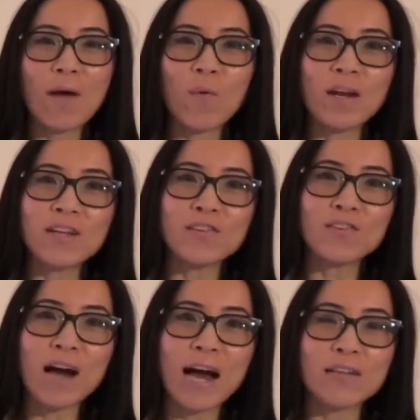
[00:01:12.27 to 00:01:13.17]
I wanted
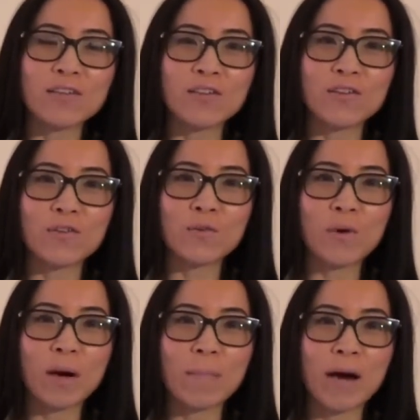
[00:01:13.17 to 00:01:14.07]
to ask
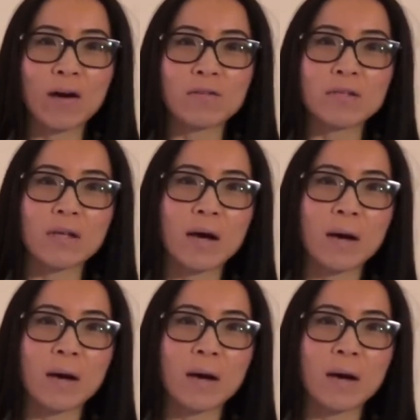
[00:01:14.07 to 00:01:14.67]
you about,